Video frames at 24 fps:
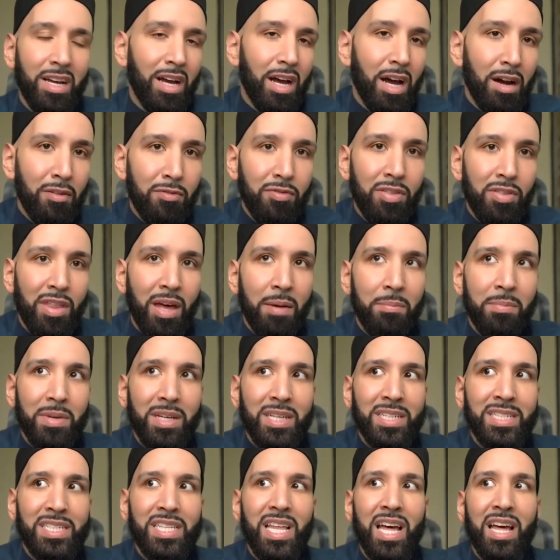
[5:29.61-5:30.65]
Of them
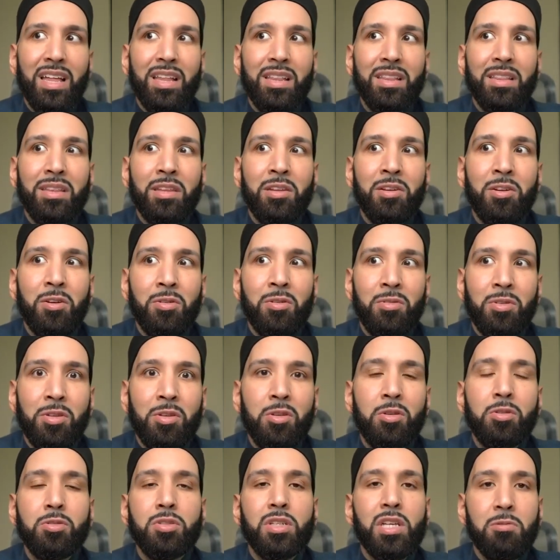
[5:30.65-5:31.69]
is that, you know,
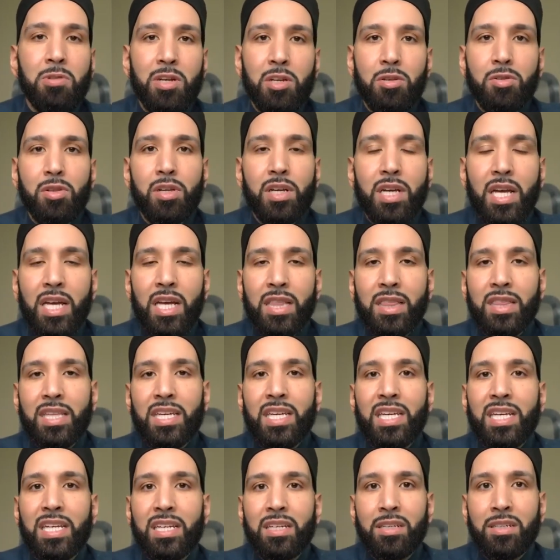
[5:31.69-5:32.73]
usually when you look at
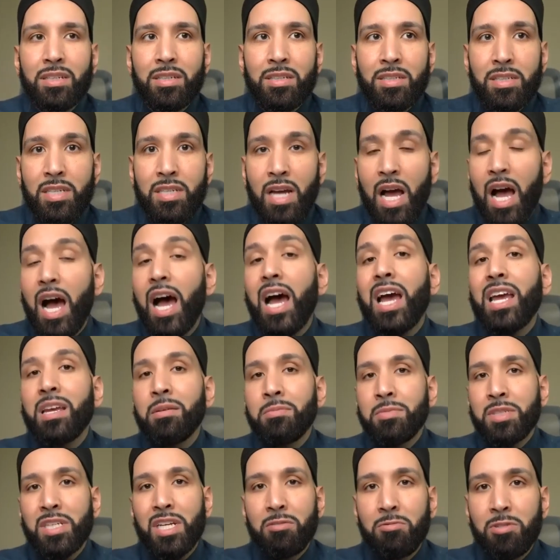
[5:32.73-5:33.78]
the
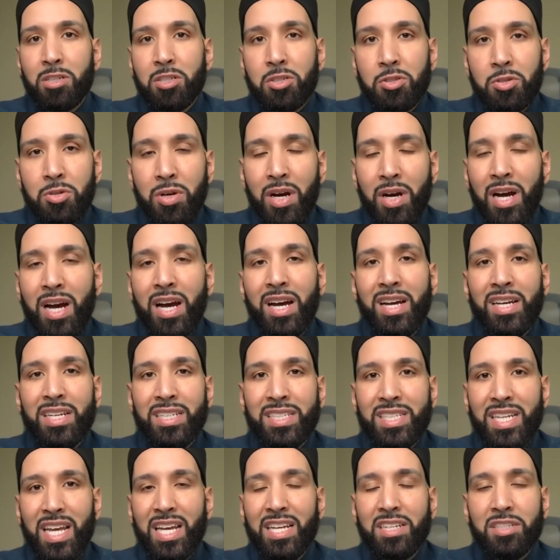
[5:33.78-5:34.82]
times in which dua
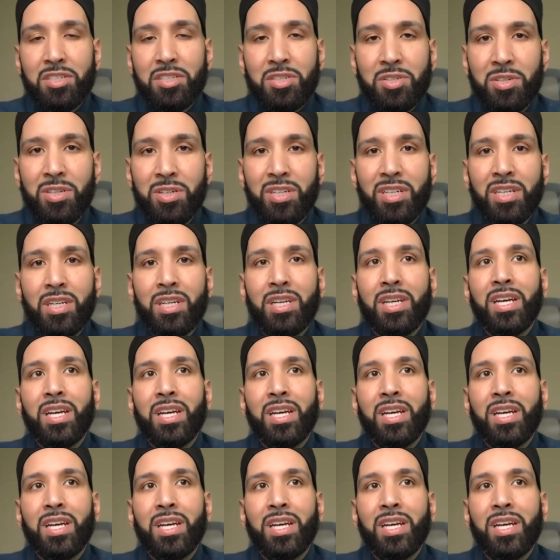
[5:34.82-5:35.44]
is answered,